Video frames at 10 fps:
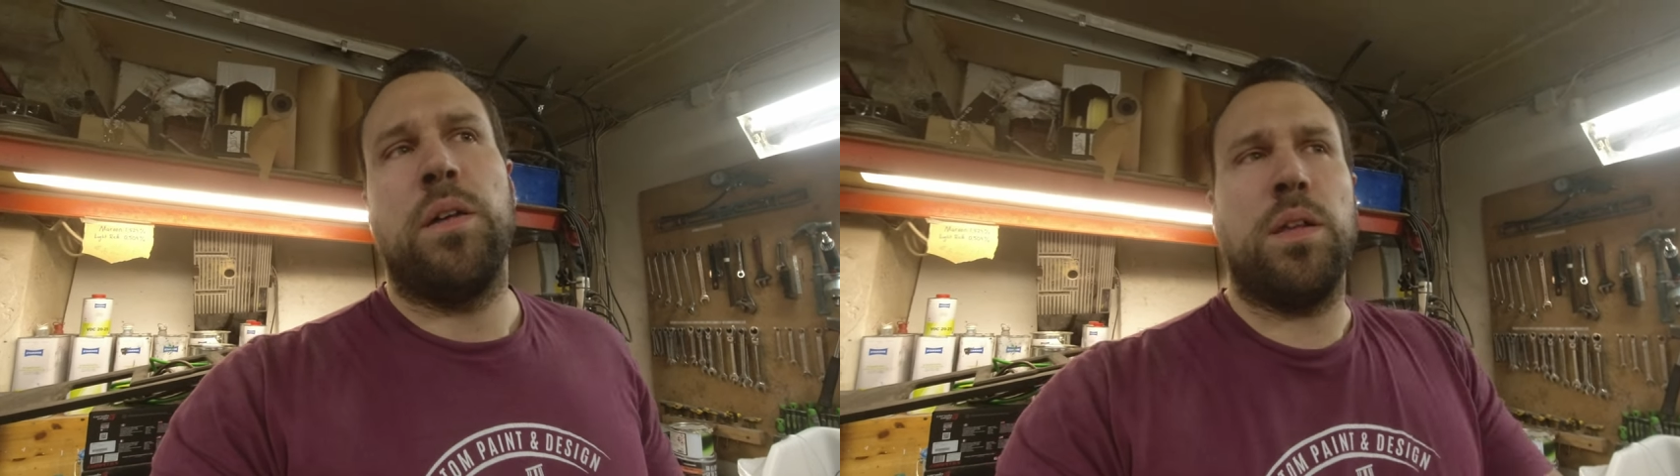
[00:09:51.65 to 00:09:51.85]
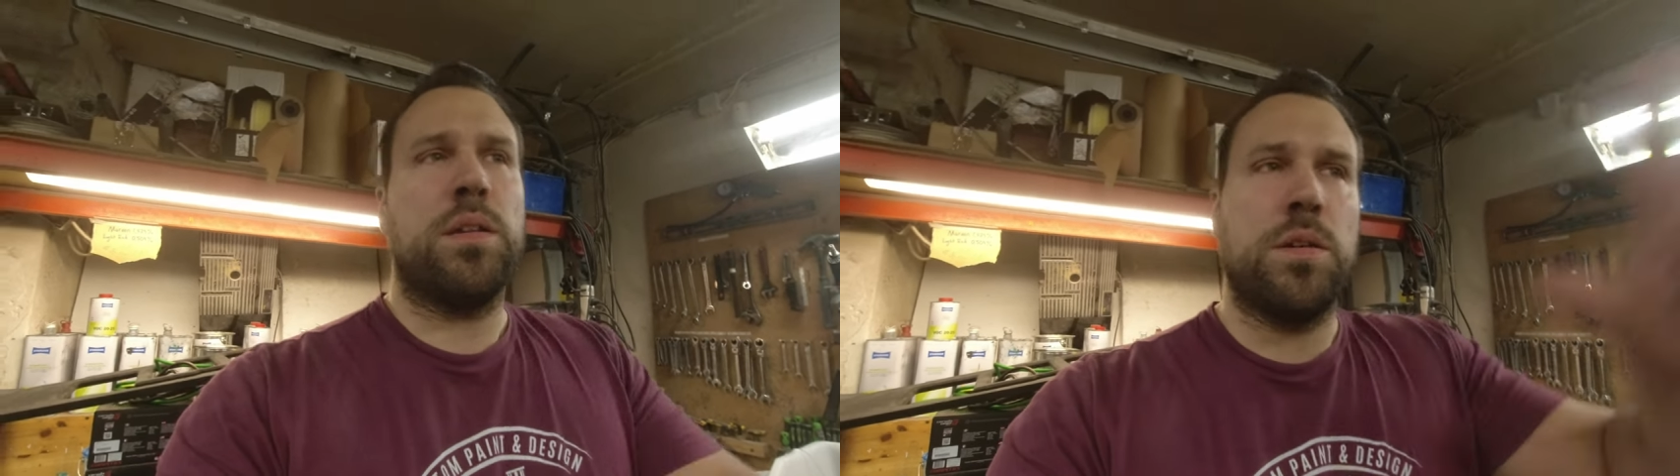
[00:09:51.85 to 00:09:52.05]

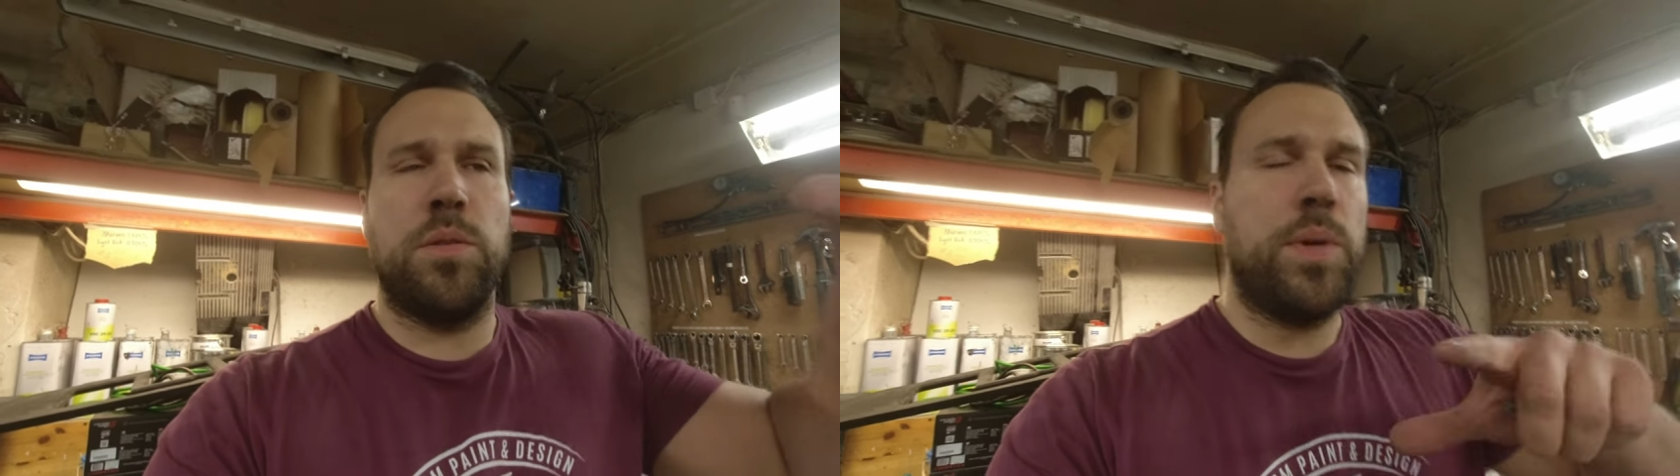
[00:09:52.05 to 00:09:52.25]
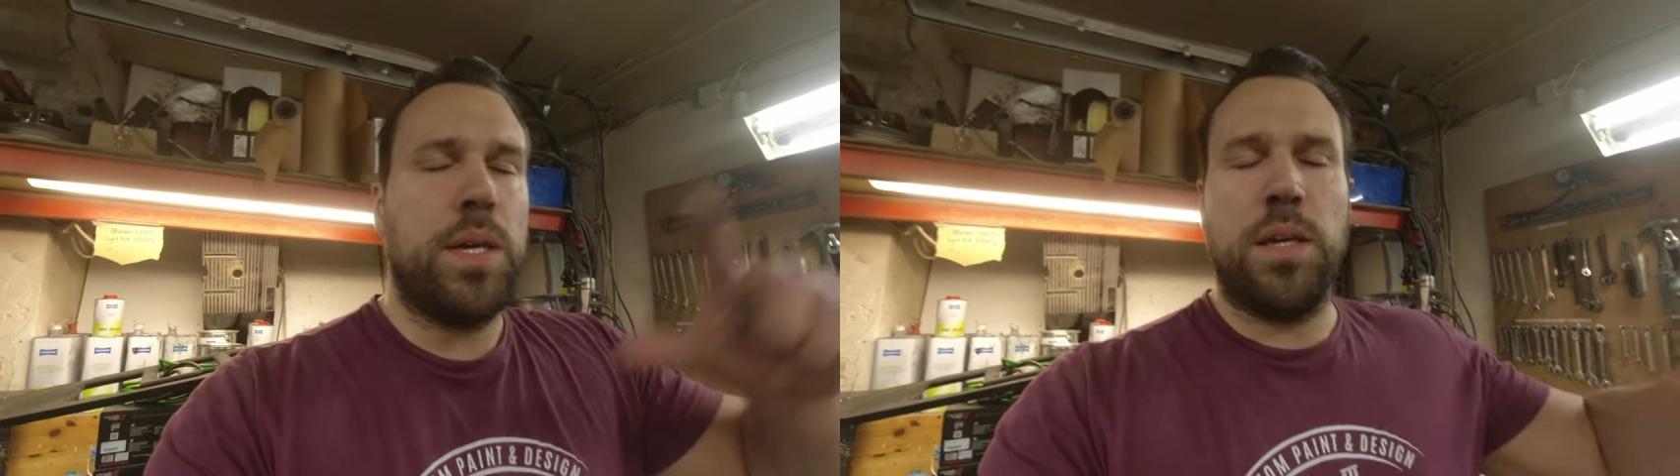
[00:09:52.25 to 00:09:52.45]
and that's
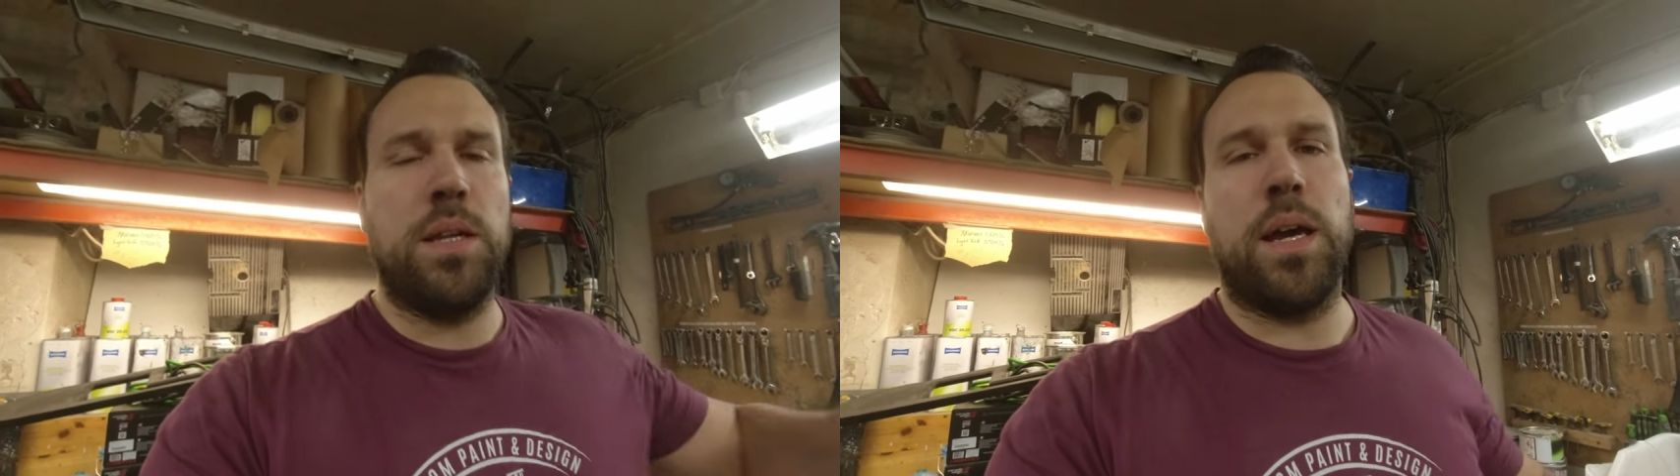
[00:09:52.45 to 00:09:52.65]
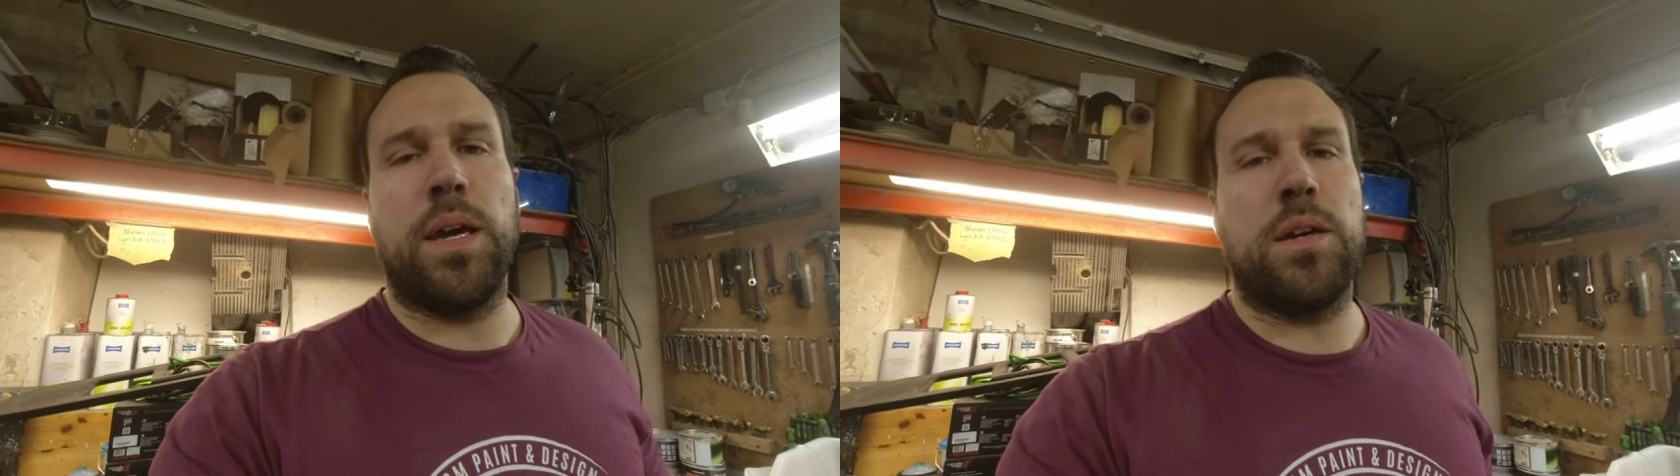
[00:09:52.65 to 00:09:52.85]
going to
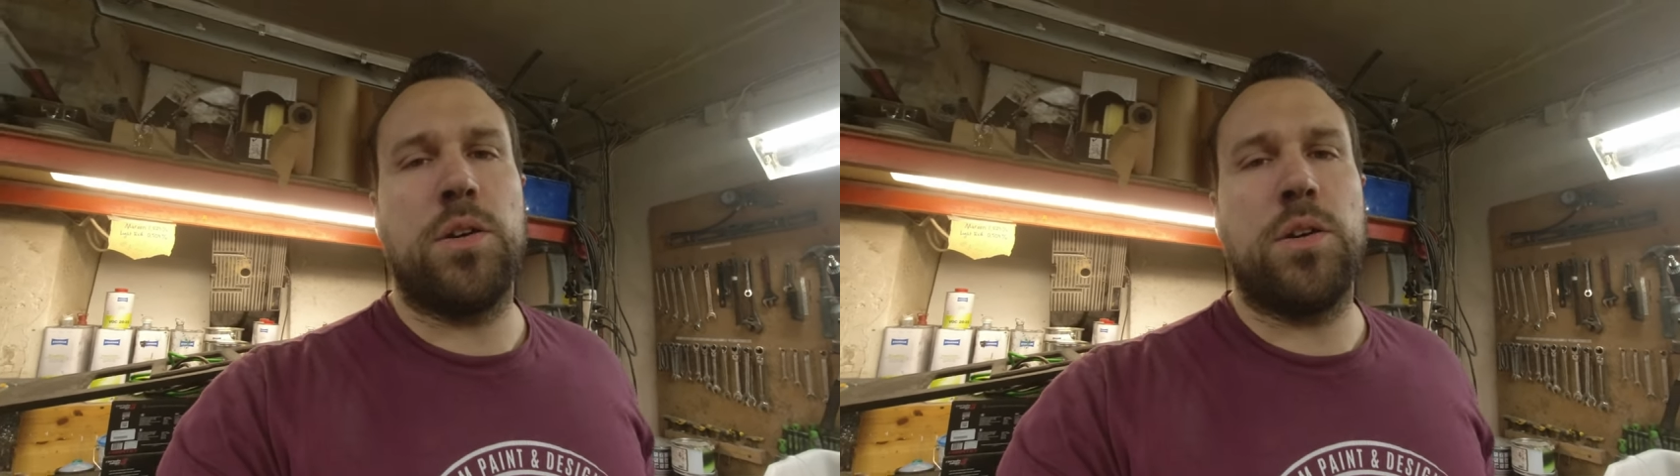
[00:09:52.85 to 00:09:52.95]
be like